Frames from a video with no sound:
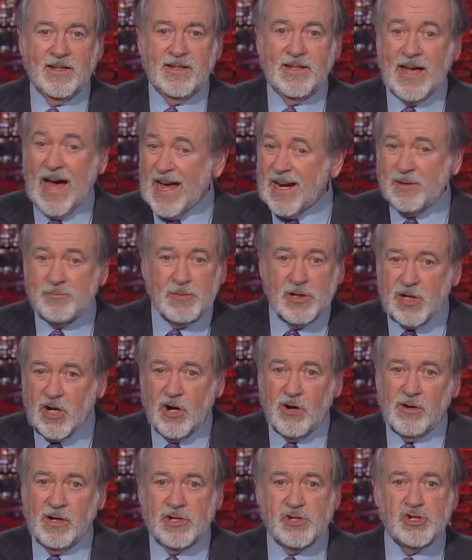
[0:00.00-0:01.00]
got up the
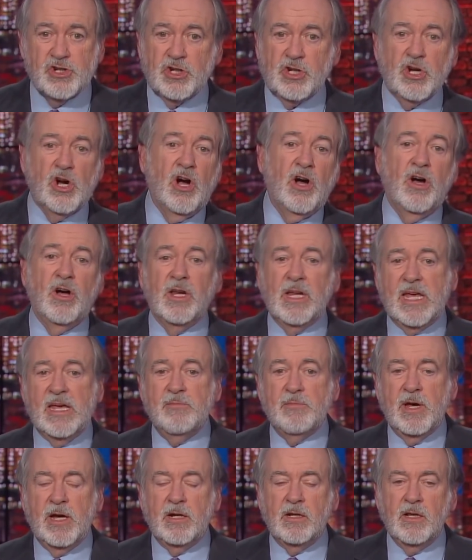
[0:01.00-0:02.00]
courage to call,
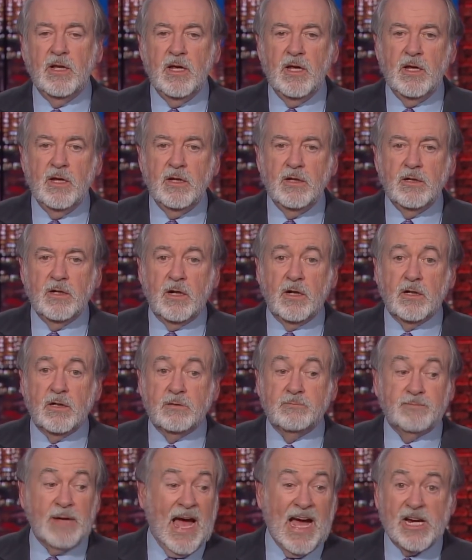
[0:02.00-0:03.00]
email,
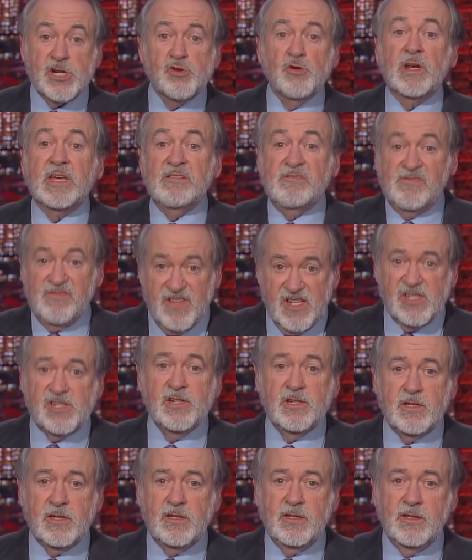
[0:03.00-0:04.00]
or actually
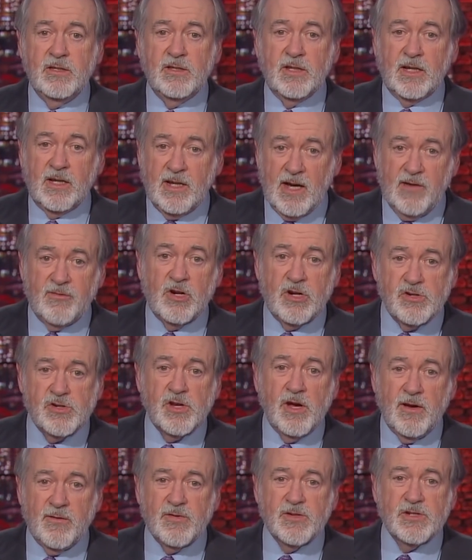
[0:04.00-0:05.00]
visit the governor's
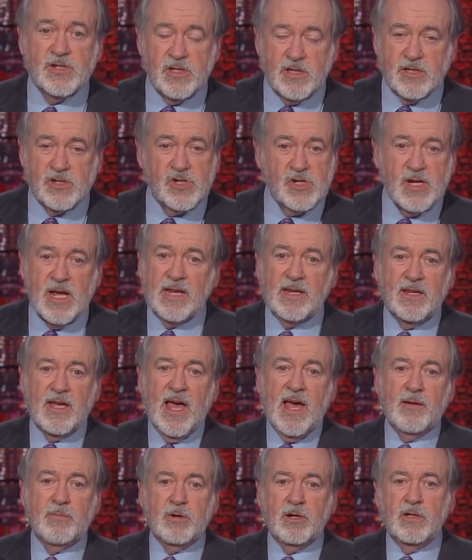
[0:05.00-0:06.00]
office at the state
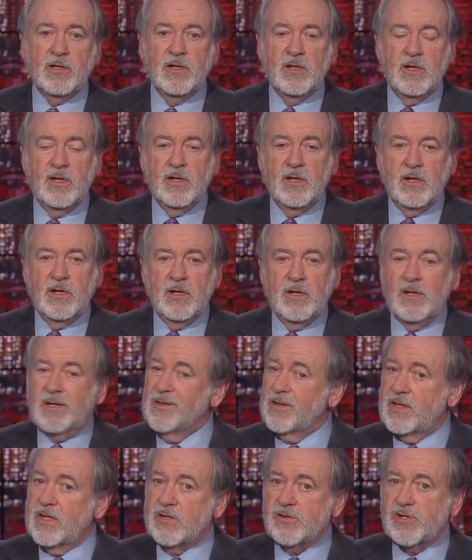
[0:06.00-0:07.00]
capitol,
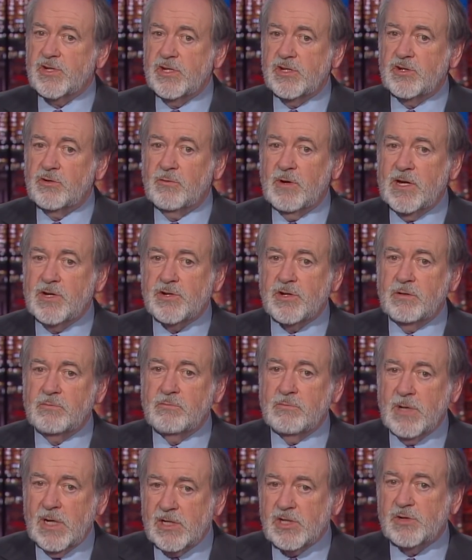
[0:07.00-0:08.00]
their situation
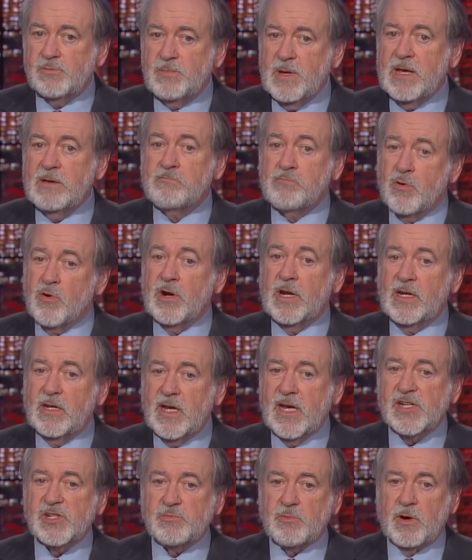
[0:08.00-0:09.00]
must be pretty
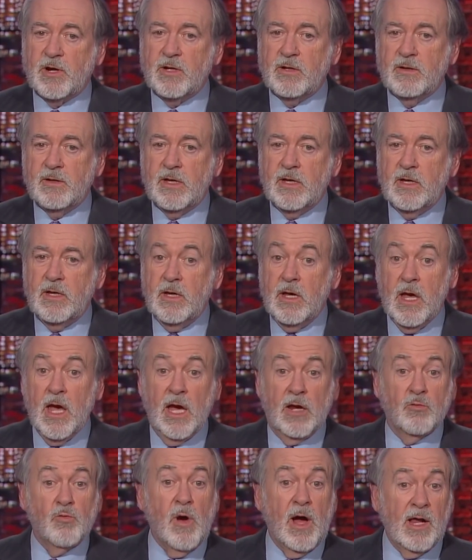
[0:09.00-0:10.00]
desperate.
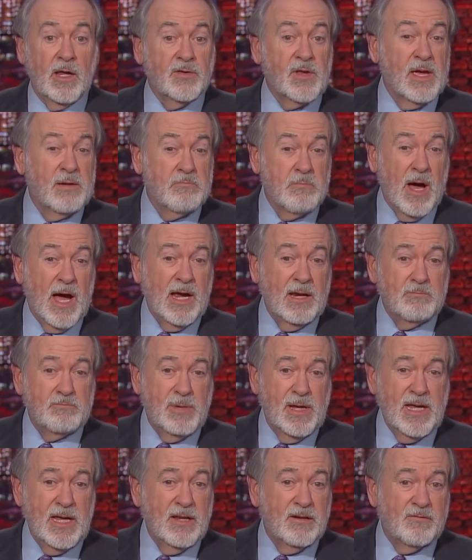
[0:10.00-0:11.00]
And while they might
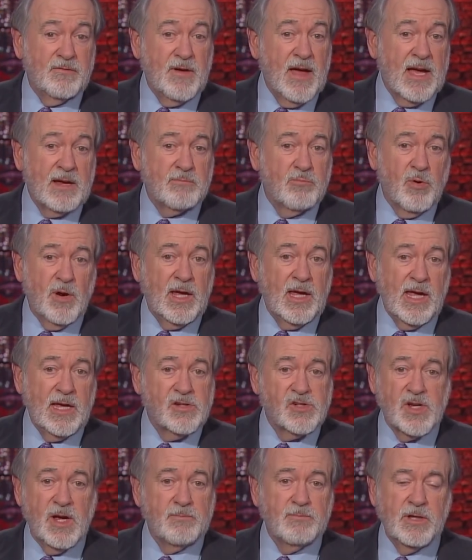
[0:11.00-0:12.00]
be, in fact, bringing
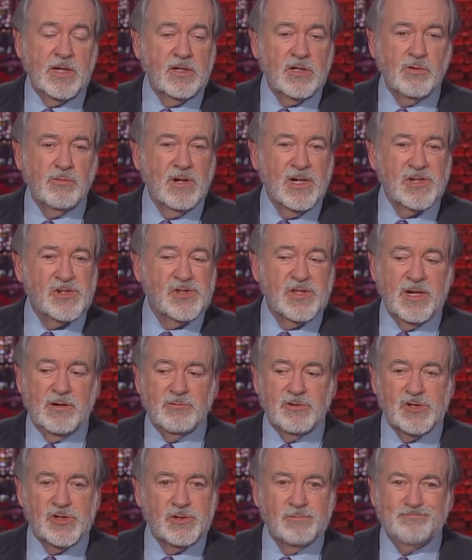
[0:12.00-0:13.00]
something to us that
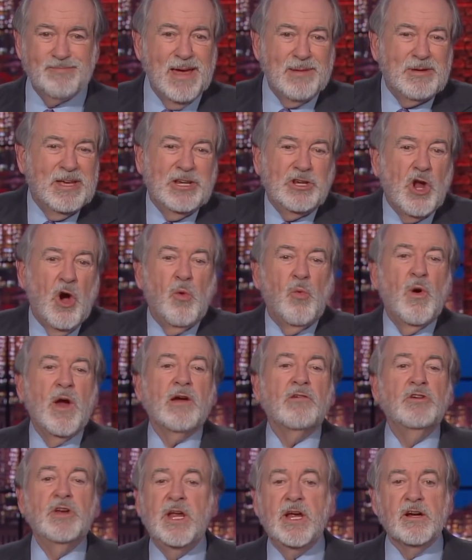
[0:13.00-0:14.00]
was maybe
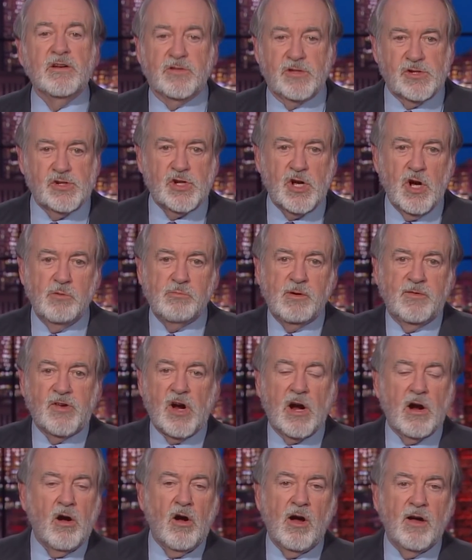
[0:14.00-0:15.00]
nowhere near the scope of
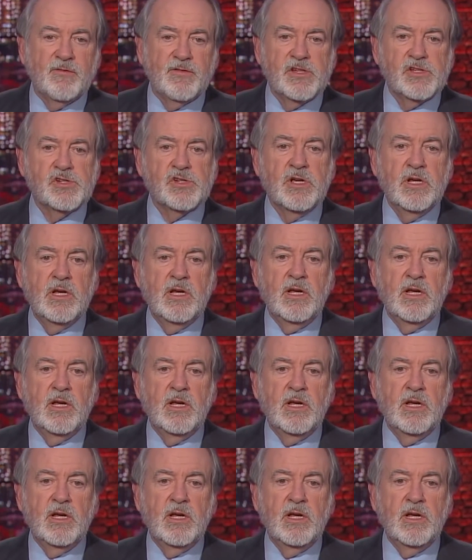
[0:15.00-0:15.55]
our office,